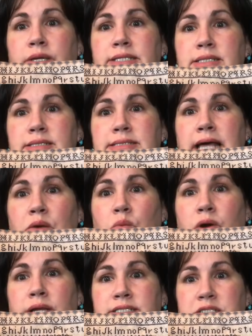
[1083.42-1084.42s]
reasons, I
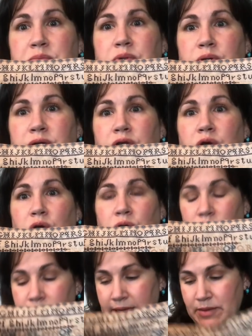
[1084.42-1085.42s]
wanted to put
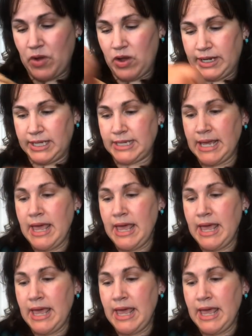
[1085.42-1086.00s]
her name on it